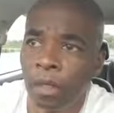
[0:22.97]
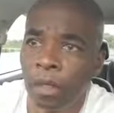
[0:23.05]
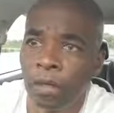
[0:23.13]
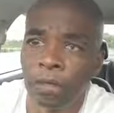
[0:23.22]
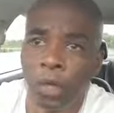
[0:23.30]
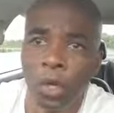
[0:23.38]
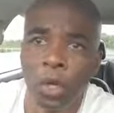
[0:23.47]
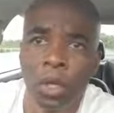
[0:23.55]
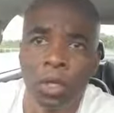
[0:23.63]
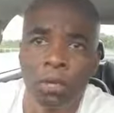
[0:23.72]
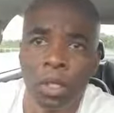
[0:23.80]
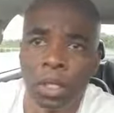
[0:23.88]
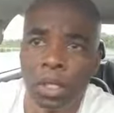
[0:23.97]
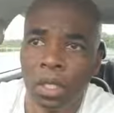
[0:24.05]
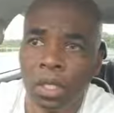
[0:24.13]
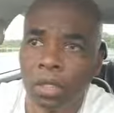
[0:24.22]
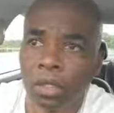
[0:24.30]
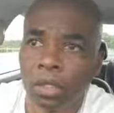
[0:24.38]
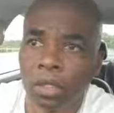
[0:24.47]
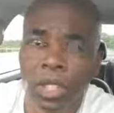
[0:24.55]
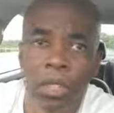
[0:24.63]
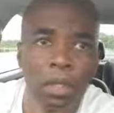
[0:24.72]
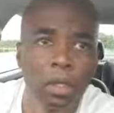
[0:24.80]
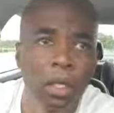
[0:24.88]
farm,
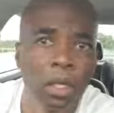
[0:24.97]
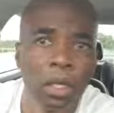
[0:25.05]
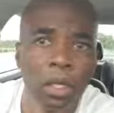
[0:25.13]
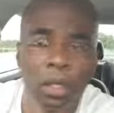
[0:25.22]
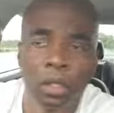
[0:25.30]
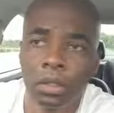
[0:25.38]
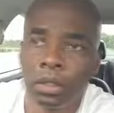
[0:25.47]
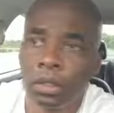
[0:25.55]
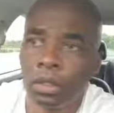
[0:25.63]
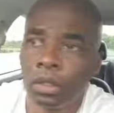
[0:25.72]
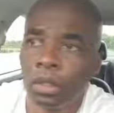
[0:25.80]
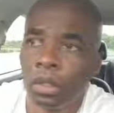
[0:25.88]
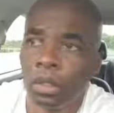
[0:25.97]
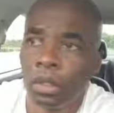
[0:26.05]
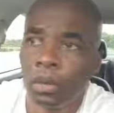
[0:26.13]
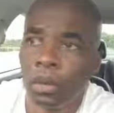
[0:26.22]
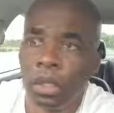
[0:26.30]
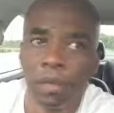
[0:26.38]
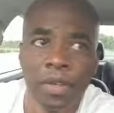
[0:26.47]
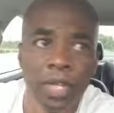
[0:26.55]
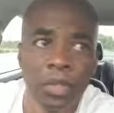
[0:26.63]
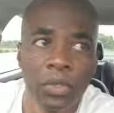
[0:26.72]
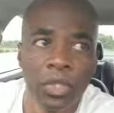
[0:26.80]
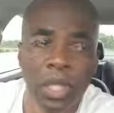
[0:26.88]
steel, whatever
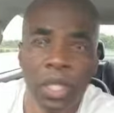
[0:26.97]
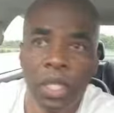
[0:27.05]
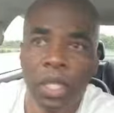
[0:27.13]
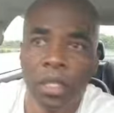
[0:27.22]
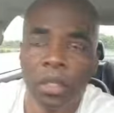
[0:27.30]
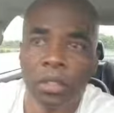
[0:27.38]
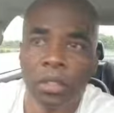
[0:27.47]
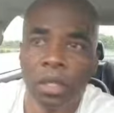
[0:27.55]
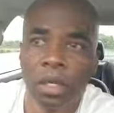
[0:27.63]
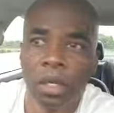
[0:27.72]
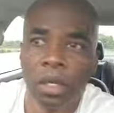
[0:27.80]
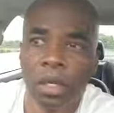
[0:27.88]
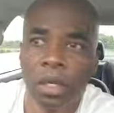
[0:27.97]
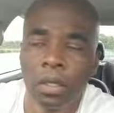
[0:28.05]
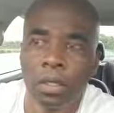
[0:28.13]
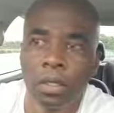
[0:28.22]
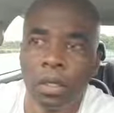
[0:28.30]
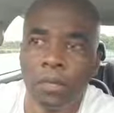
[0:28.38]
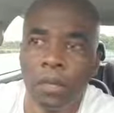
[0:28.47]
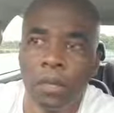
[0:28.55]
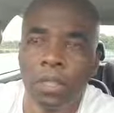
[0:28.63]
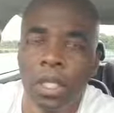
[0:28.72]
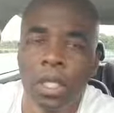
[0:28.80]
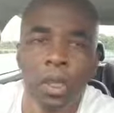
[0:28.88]
industry it is. The
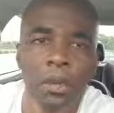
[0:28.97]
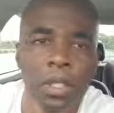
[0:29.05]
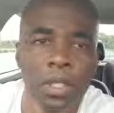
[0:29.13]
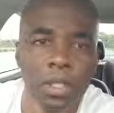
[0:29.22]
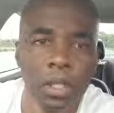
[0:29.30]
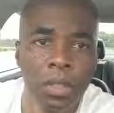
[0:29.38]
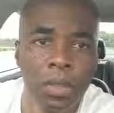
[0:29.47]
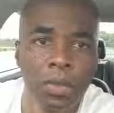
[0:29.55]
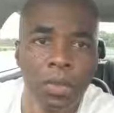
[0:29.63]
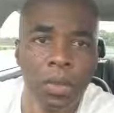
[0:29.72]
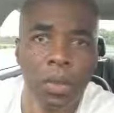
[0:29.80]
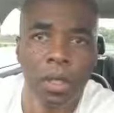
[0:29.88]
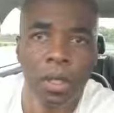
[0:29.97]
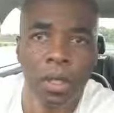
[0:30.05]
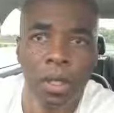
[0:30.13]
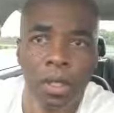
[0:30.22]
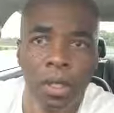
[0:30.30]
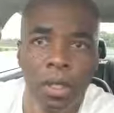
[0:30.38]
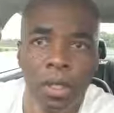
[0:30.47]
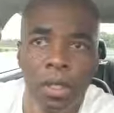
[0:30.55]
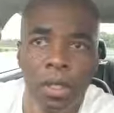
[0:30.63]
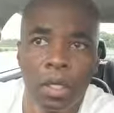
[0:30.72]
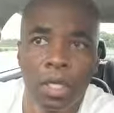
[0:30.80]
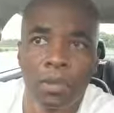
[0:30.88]
first thing that we should do
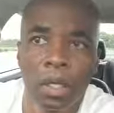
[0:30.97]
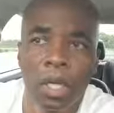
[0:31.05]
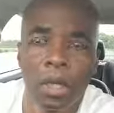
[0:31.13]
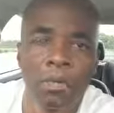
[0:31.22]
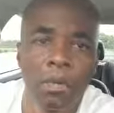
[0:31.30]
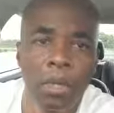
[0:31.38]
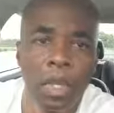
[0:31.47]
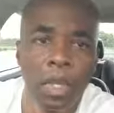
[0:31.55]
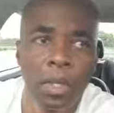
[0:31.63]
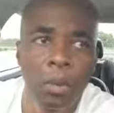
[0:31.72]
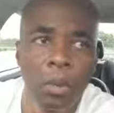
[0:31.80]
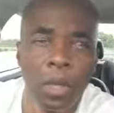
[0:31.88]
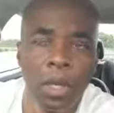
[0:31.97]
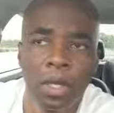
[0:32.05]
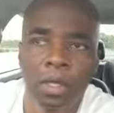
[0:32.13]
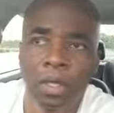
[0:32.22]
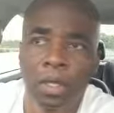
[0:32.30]
is become familiar with